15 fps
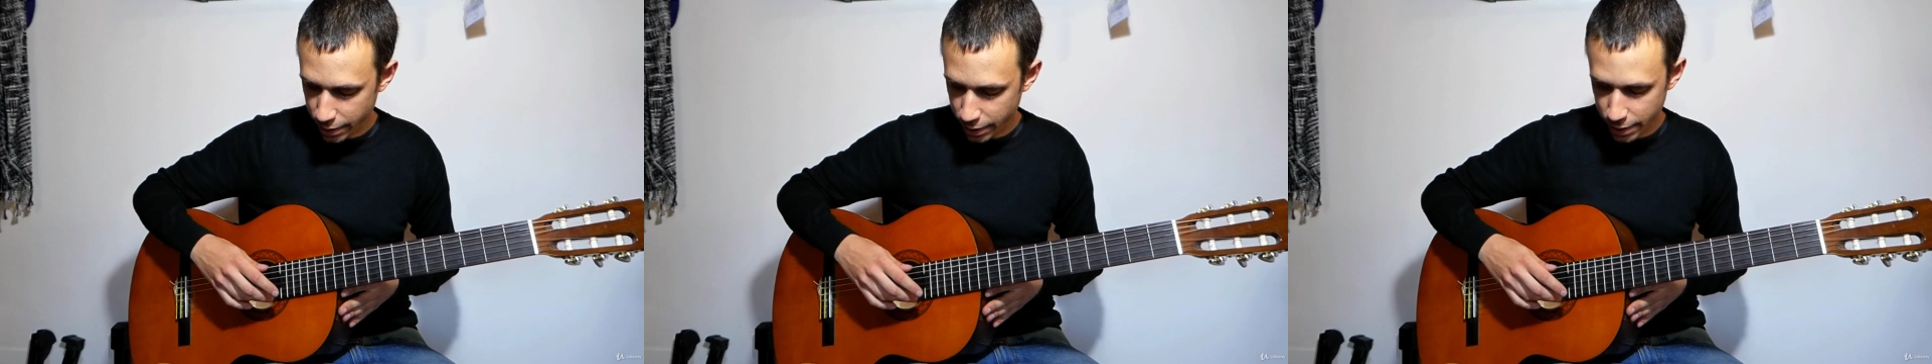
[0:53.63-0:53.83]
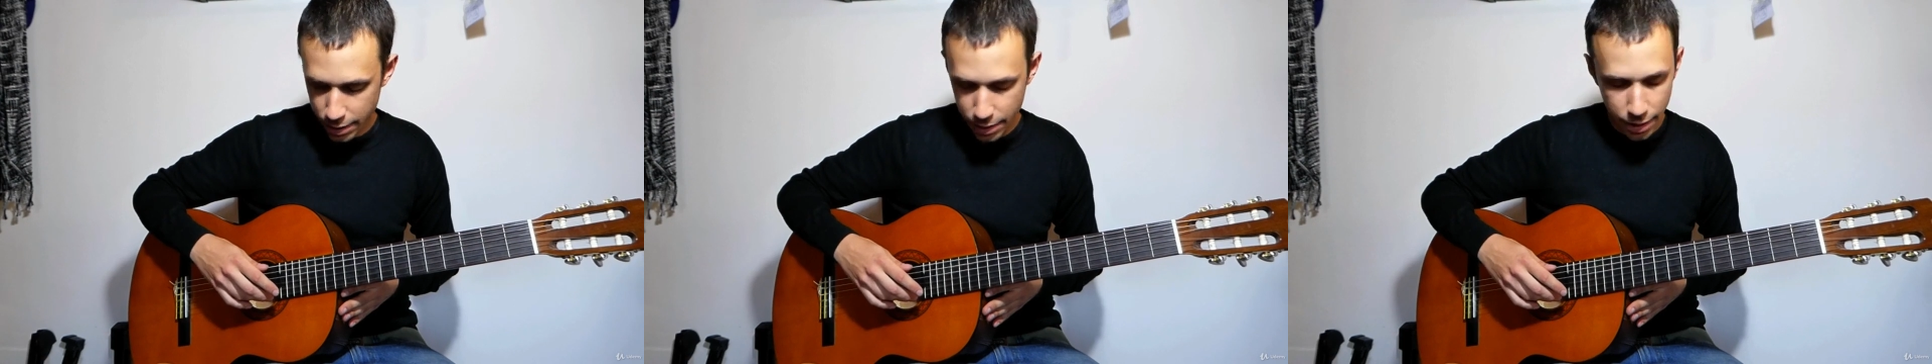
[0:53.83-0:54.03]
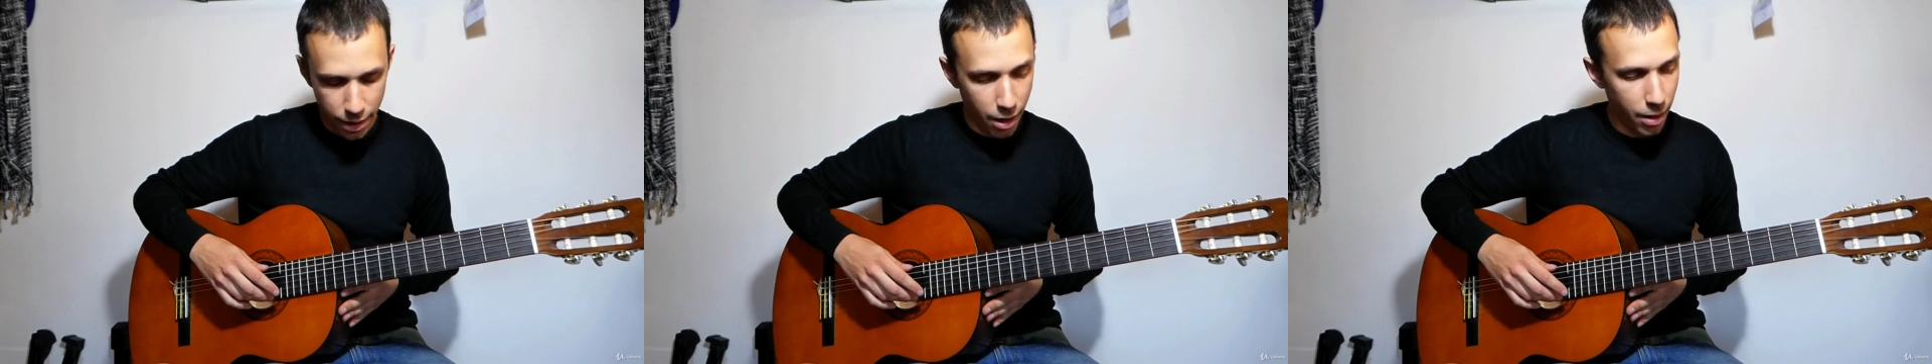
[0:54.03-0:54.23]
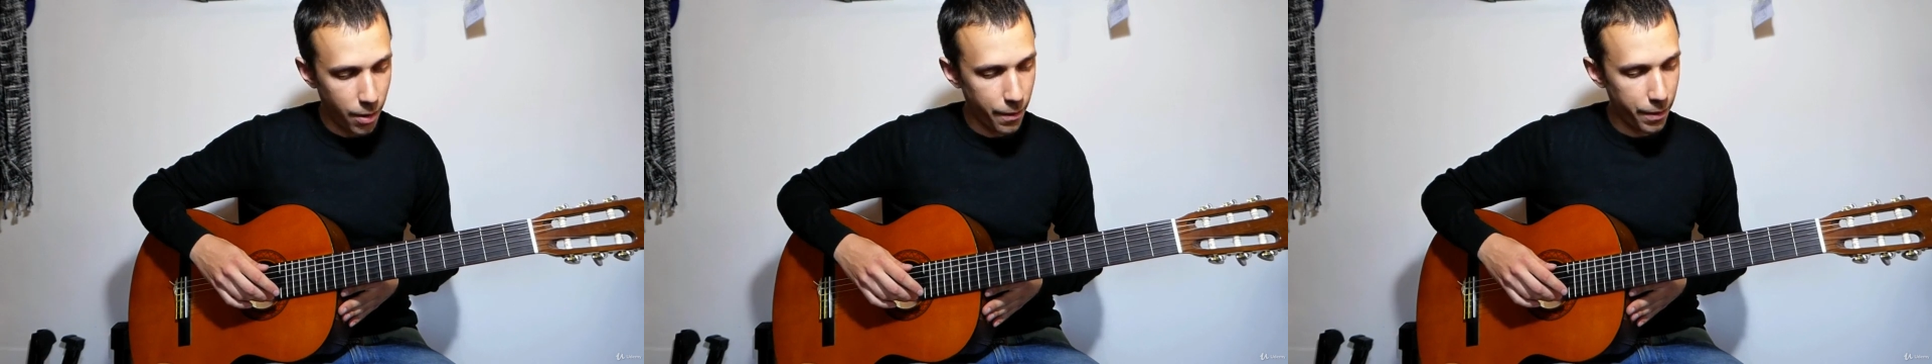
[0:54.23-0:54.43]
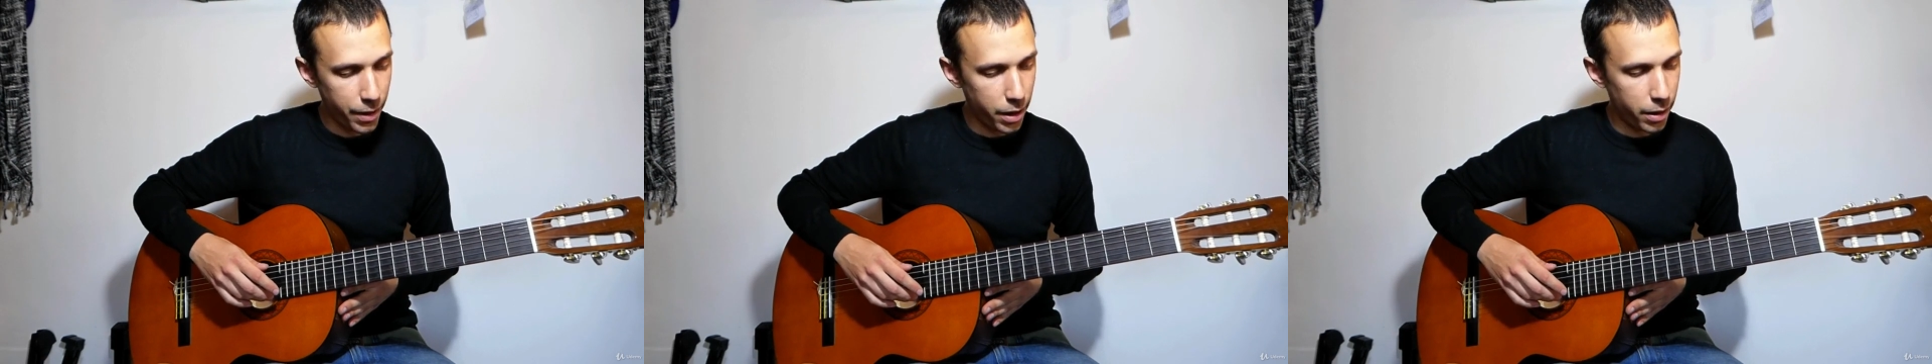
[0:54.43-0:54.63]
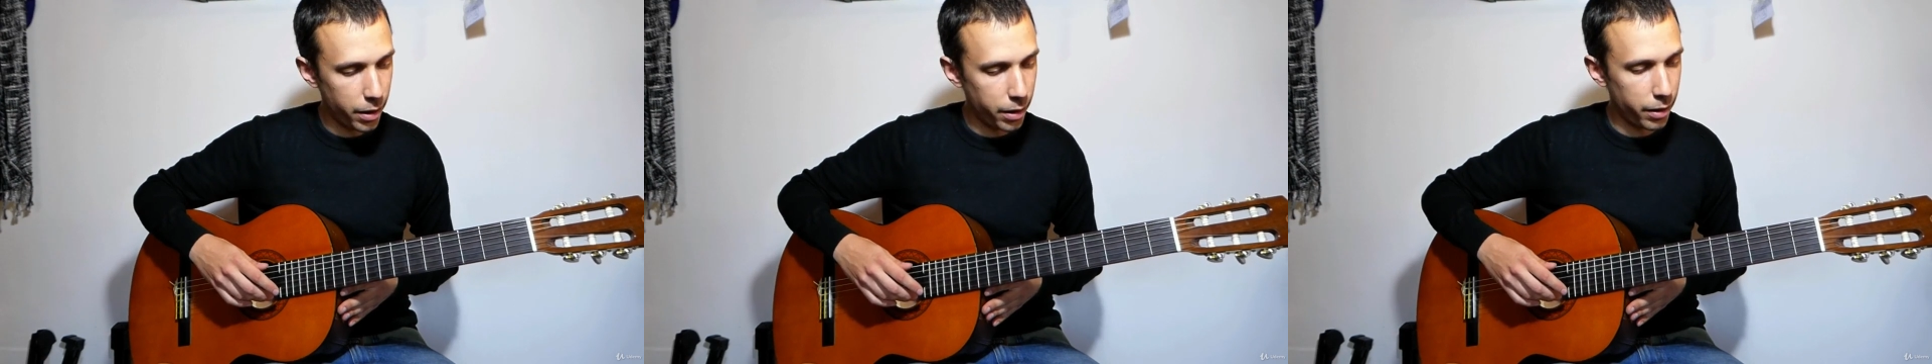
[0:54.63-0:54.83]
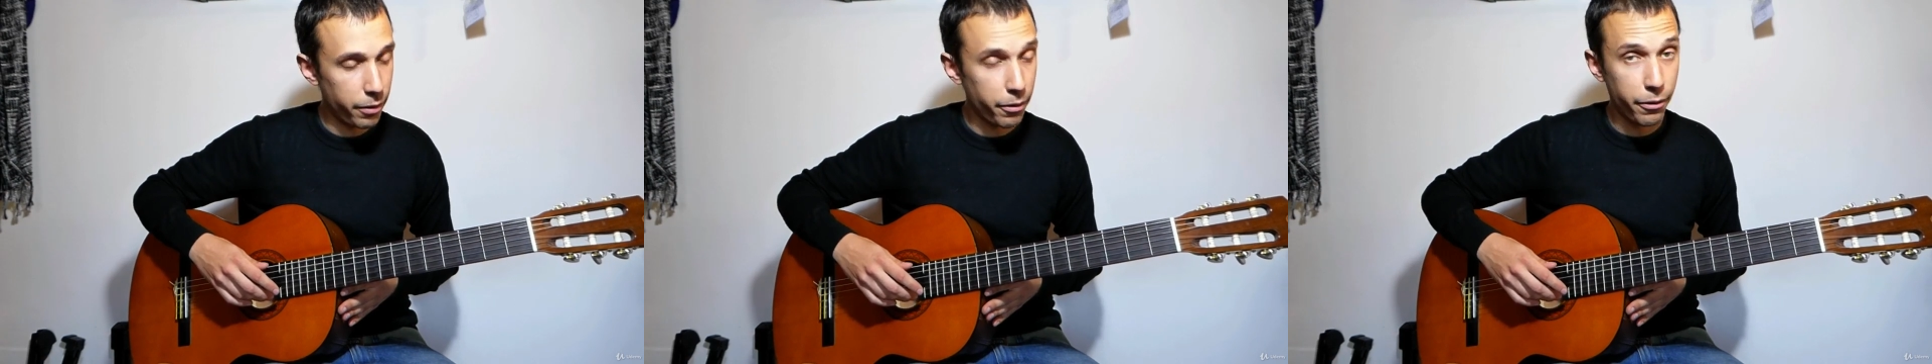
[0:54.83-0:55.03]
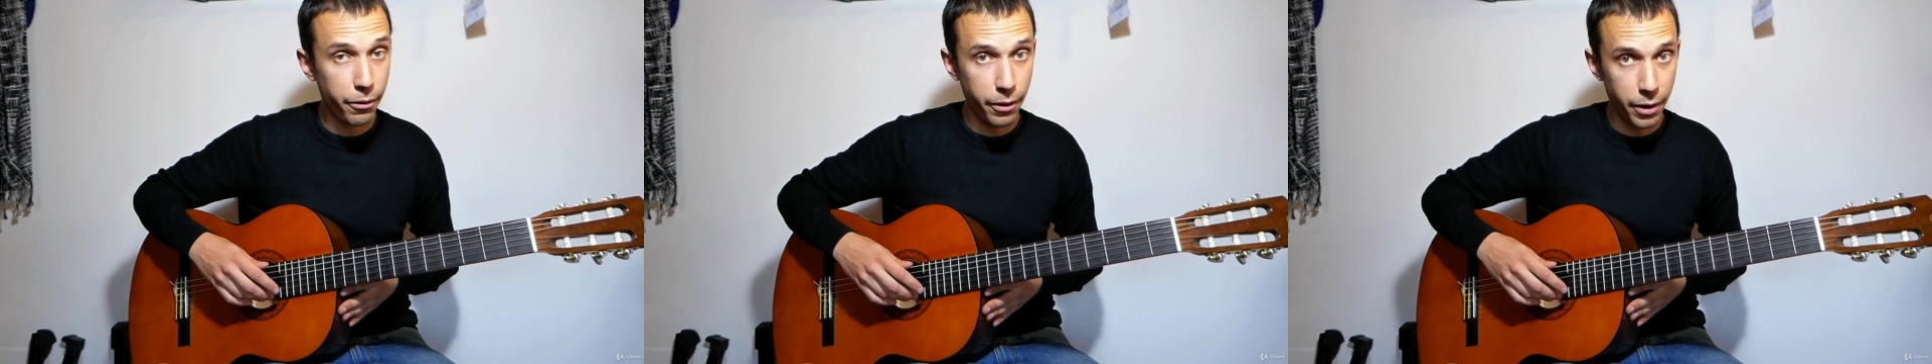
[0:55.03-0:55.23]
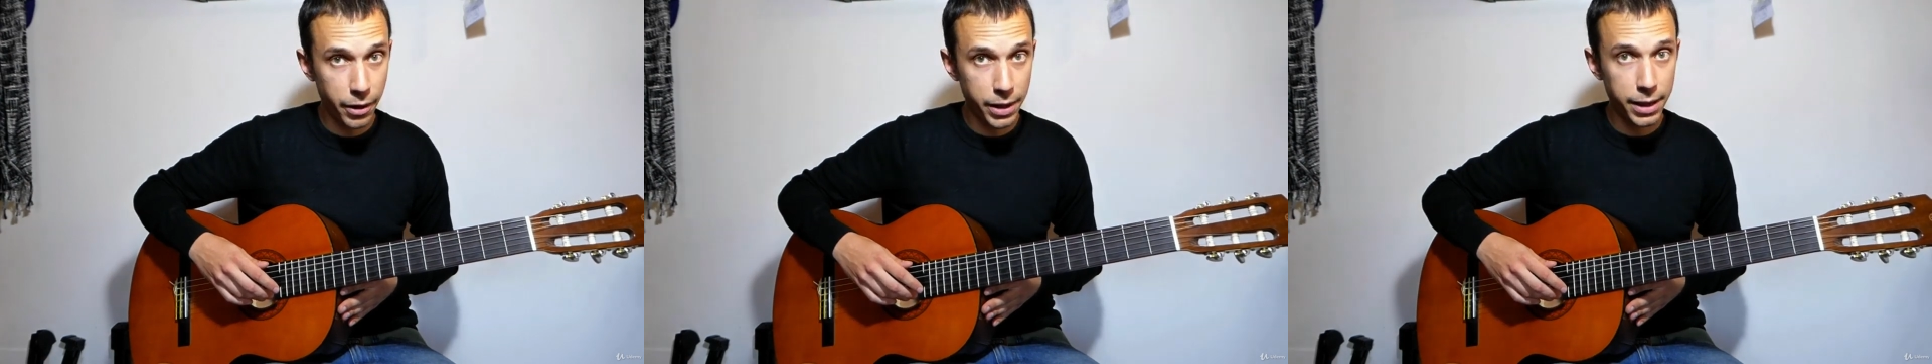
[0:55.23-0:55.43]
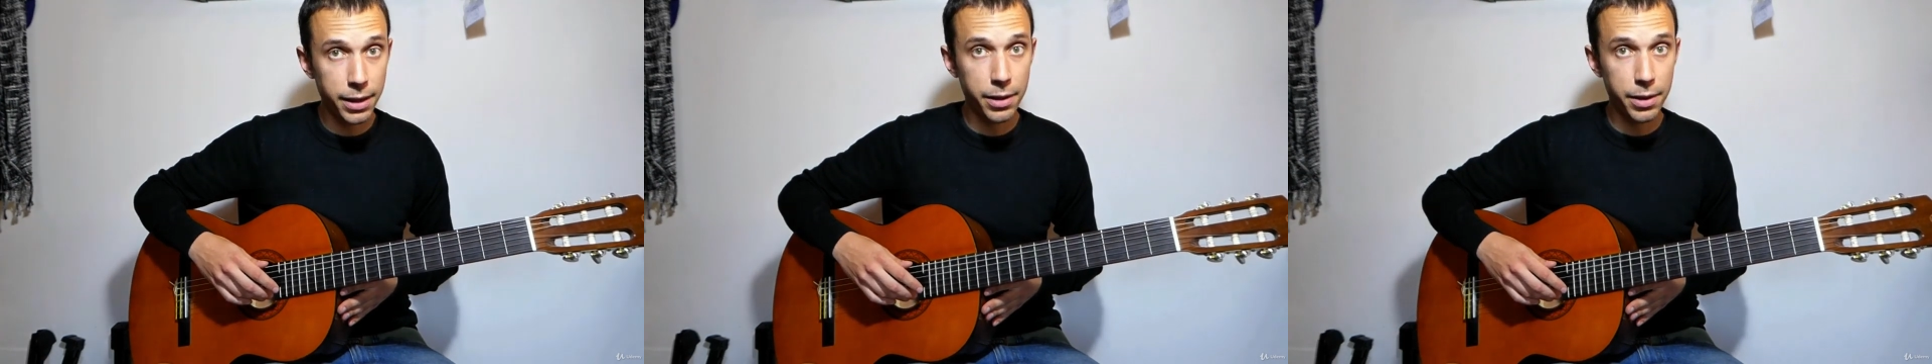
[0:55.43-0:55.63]
is on the
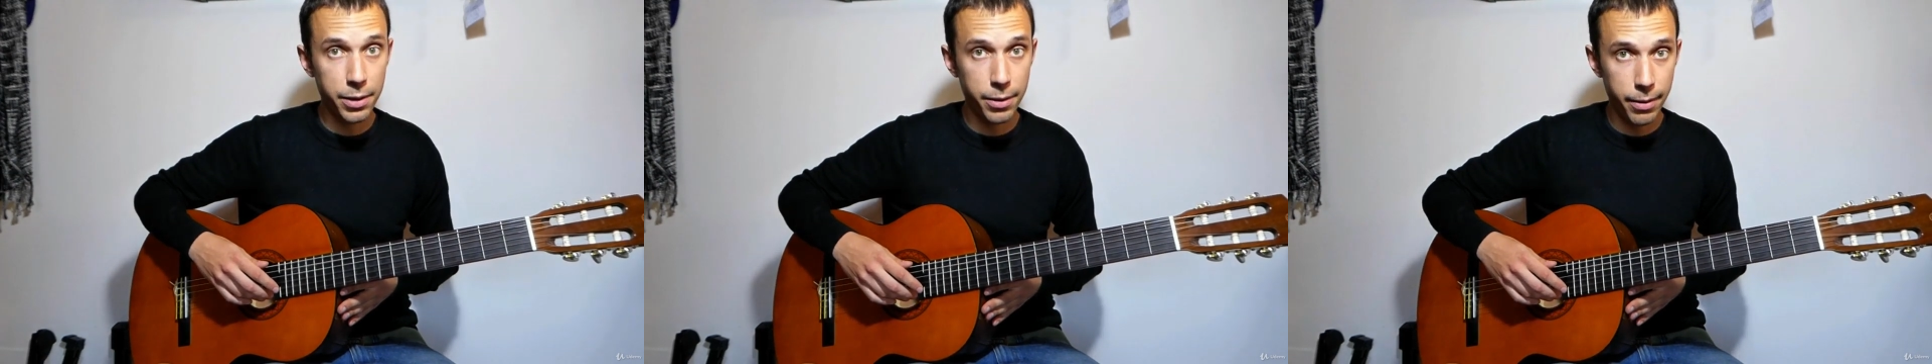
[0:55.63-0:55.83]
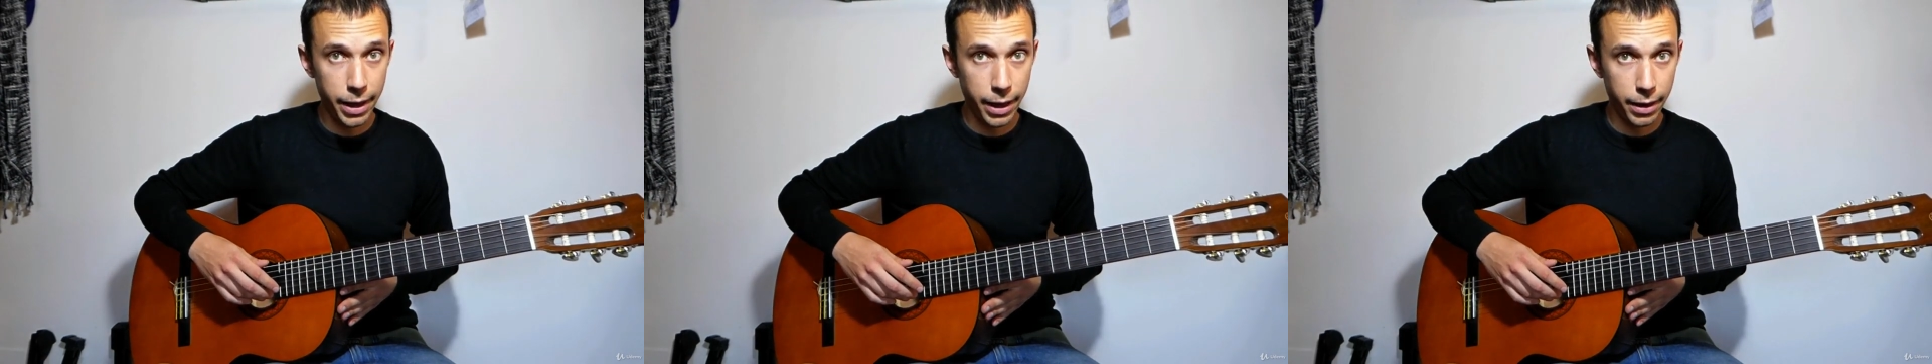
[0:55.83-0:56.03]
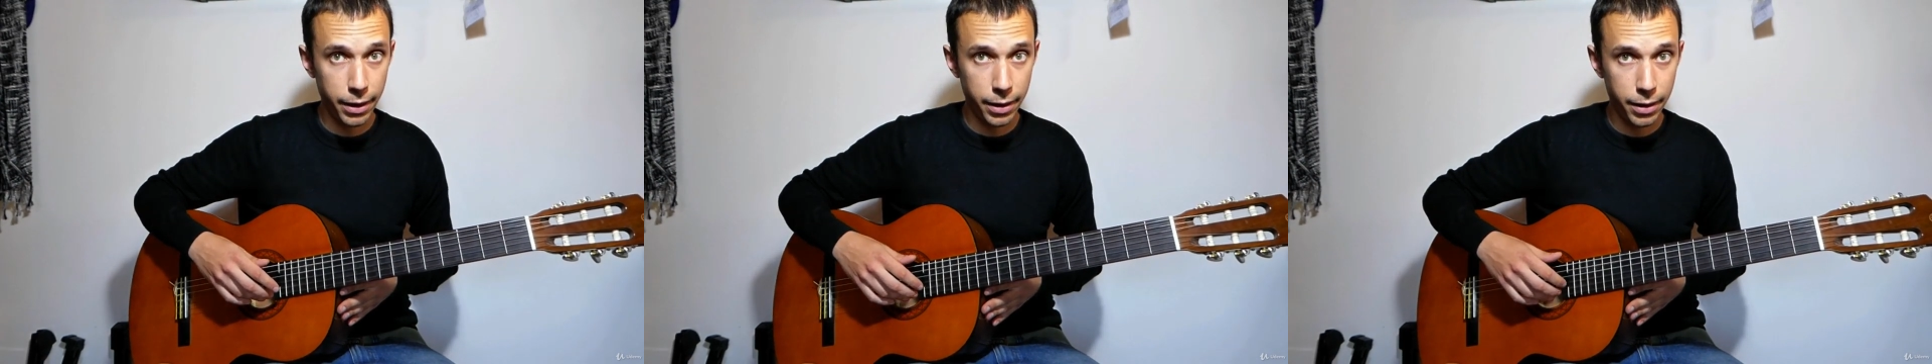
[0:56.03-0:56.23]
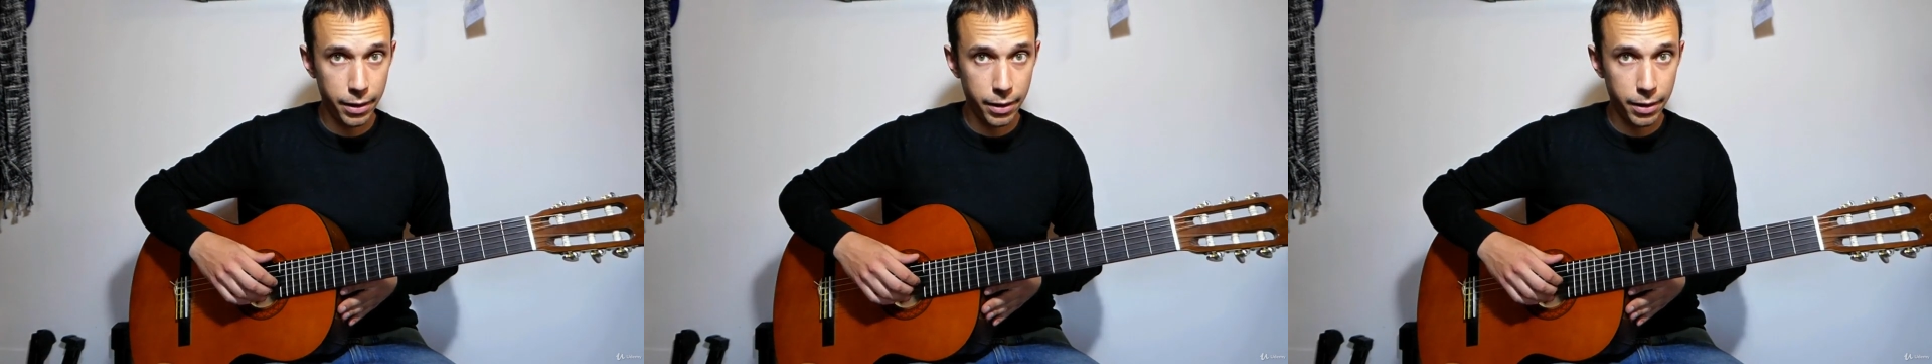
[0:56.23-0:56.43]
first string.